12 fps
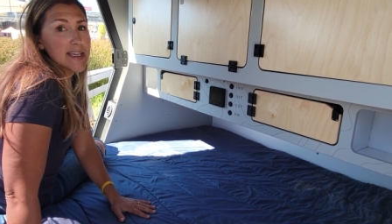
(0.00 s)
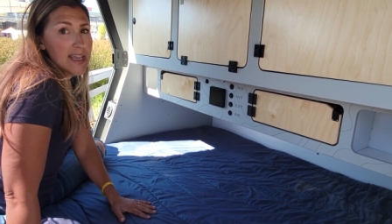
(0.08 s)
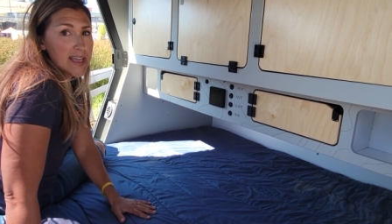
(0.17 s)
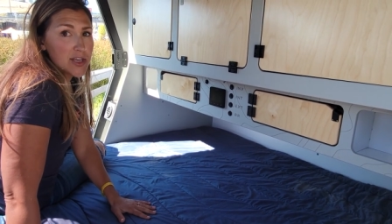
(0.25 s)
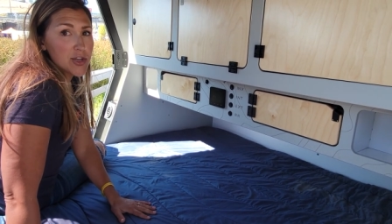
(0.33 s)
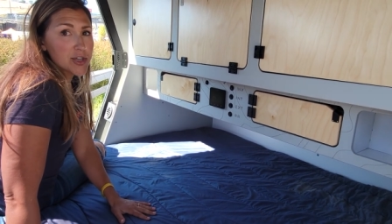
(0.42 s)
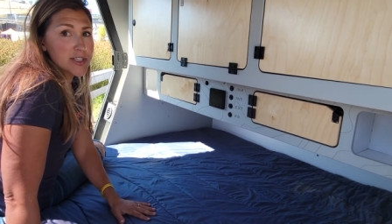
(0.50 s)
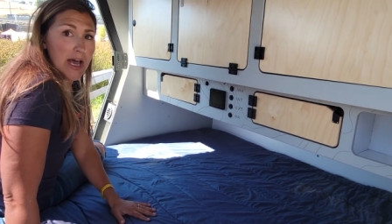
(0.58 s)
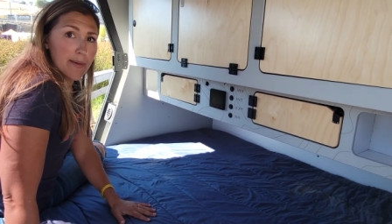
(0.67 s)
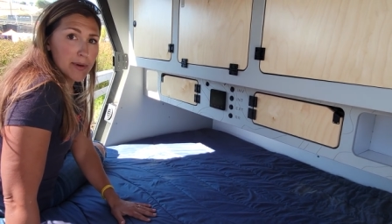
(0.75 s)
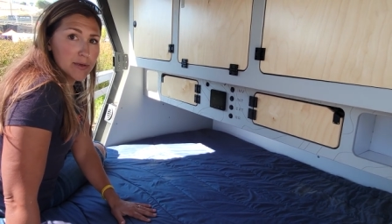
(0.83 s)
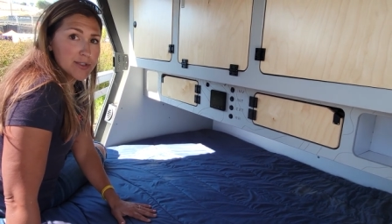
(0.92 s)
in your
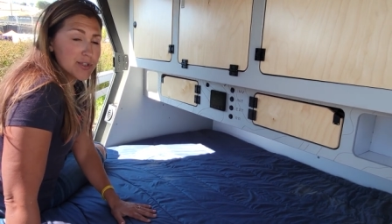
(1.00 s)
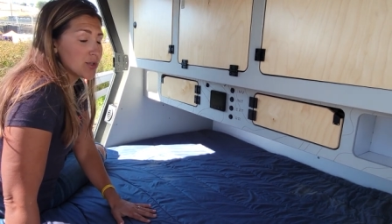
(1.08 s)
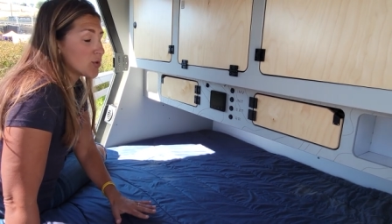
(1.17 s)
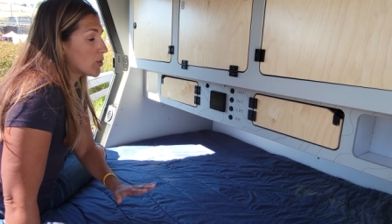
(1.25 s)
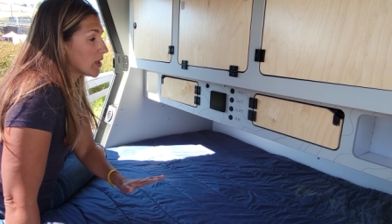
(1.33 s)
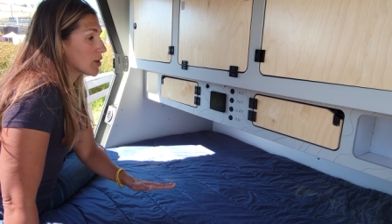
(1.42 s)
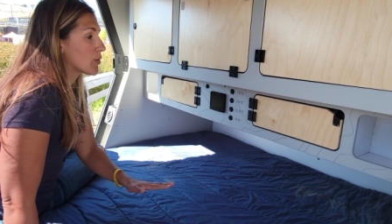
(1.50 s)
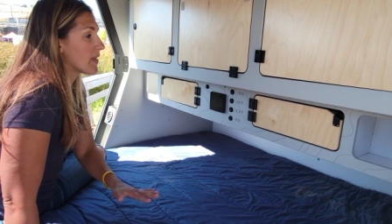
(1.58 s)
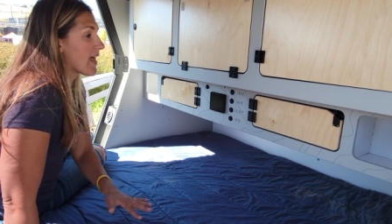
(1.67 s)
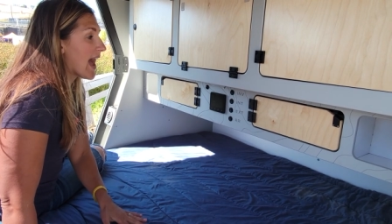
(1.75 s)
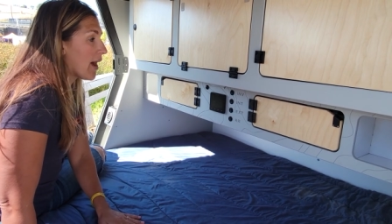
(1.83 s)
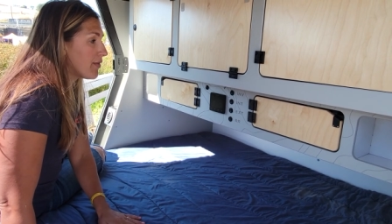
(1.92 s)
Topo 2 with or
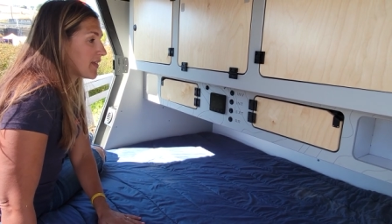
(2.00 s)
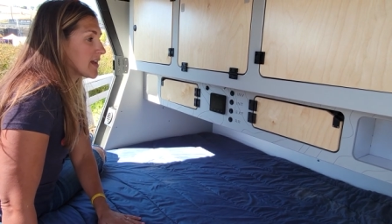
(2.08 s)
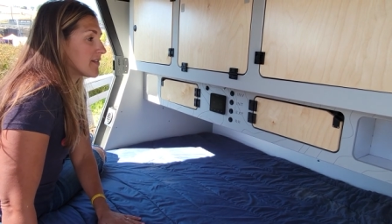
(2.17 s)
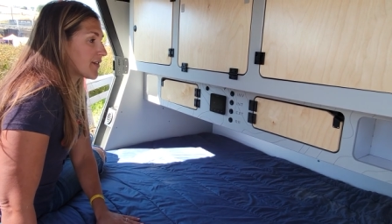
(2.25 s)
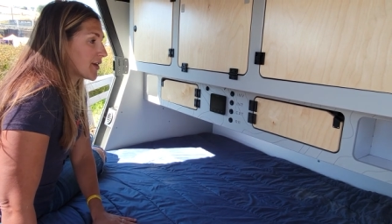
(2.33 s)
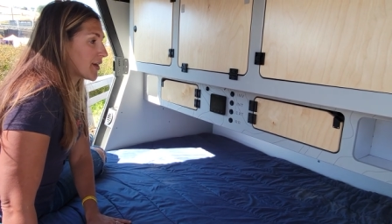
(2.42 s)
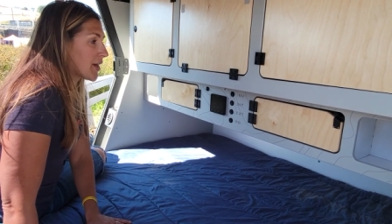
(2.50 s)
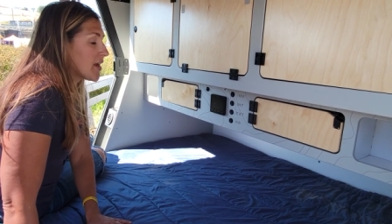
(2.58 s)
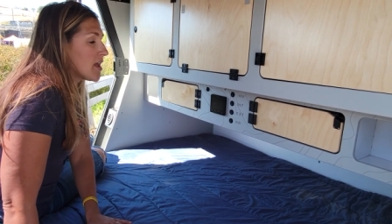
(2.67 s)
without the inverter.